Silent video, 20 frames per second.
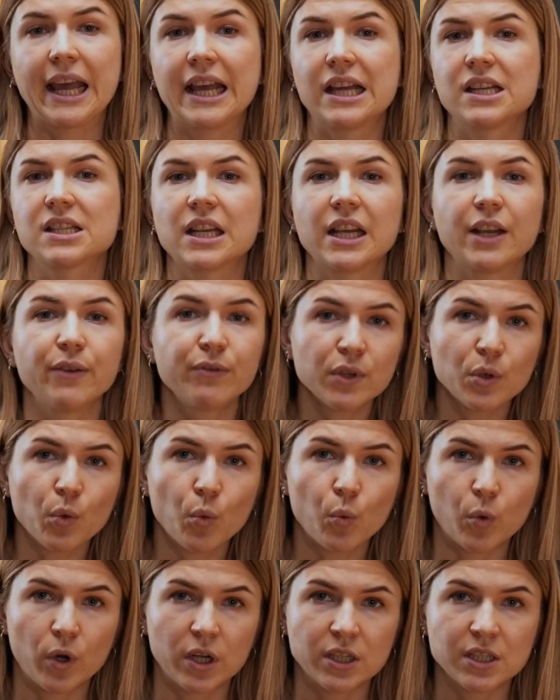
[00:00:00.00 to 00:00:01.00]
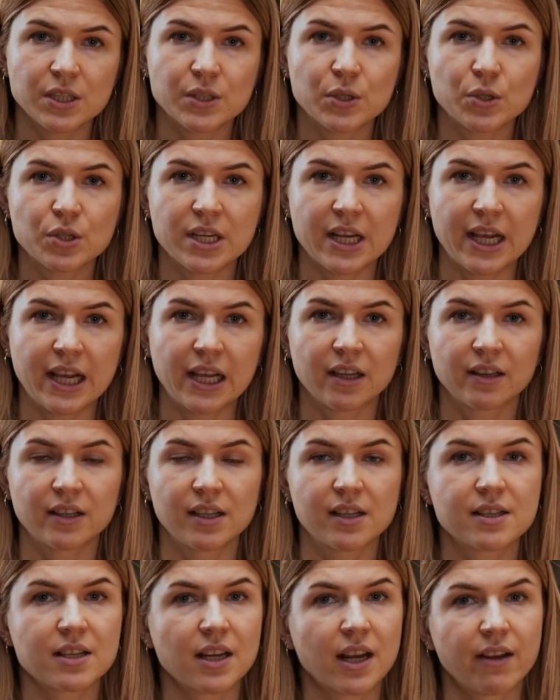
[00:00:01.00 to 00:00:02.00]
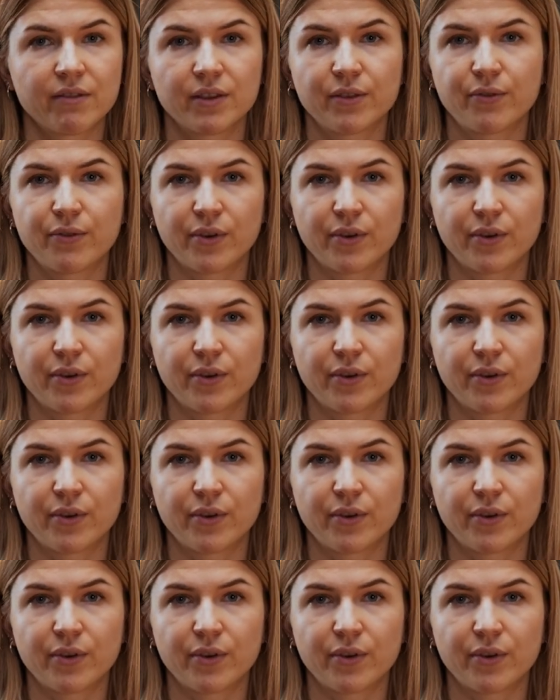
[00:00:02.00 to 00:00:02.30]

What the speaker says: And if you want to take this even